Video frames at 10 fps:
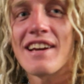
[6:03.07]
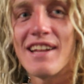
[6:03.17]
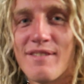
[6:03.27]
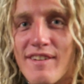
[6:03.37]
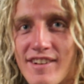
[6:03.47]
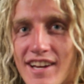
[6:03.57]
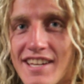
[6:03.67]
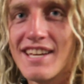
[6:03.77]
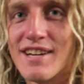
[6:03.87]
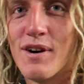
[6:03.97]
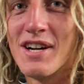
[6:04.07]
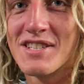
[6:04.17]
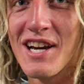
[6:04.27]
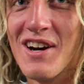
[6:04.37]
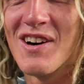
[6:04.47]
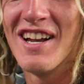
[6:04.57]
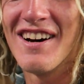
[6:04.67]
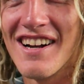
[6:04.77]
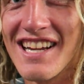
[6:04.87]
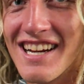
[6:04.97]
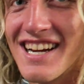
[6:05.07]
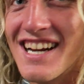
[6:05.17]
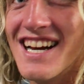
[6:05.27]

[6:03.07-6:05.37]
kind of have an idea of what's going on here